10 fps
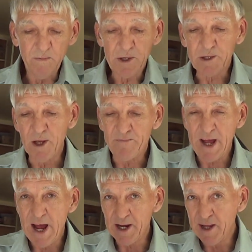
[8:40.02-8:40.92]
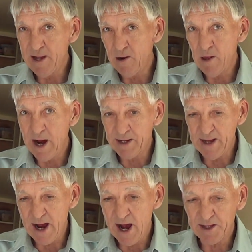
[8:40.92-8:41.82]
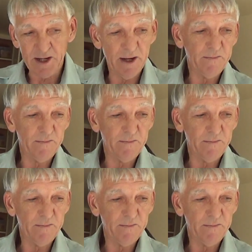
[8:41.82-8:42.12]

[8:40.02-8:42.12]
Slip that in there like that.